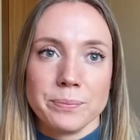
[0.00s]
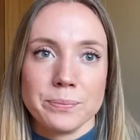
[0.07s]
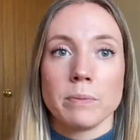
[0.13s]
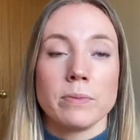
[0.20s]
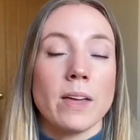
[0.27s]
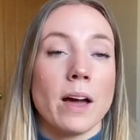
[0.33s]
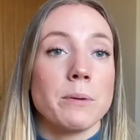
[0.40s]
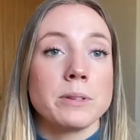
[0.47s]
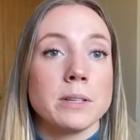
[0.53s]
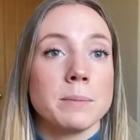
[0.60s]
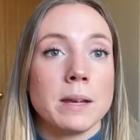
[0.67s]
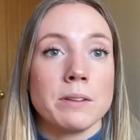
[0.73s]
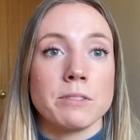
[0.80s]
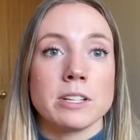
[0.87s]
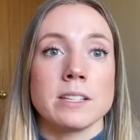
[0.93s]
That was the
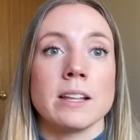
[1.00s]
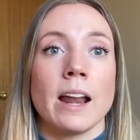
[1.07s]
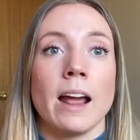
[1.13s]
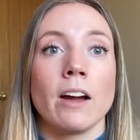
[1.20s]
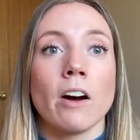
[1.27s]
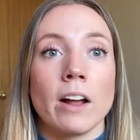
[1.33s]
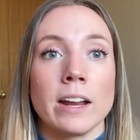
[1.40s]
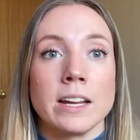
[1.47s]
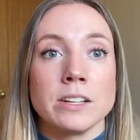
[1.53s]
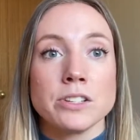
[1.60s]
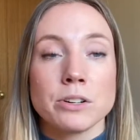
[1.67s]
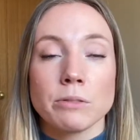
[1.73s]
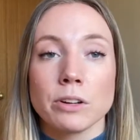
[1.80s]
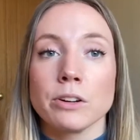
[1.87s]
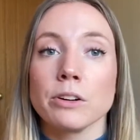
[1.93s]
main reason that I got into
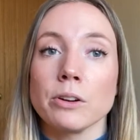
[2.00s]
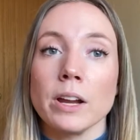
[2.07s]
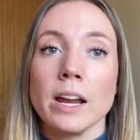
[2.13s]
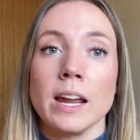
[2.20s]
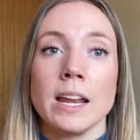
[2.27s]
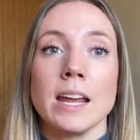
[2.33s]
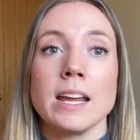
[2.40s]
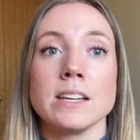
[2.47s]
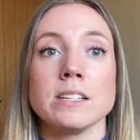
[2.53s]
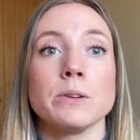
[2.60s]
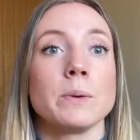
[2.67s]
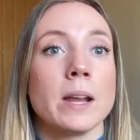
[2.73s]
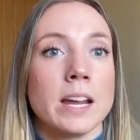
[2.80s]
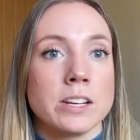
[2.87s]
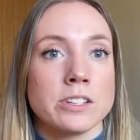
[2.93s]
recruiting and into
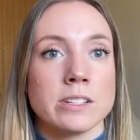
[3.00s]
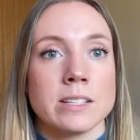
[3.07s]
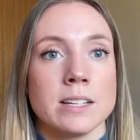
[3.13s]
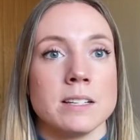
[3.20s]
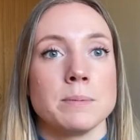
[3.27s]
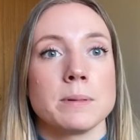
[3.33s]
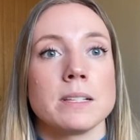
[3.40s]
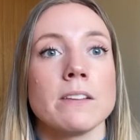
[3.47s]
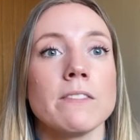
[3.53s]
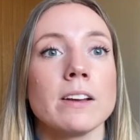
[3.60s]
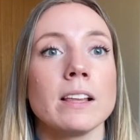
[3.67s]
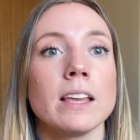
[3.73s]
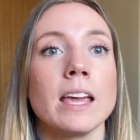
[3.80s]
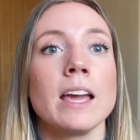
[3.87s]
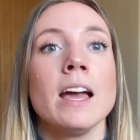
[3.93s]
an agency
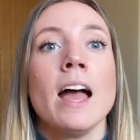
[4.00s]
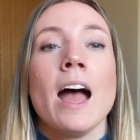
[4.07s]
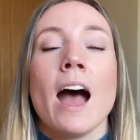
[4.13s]
specifically.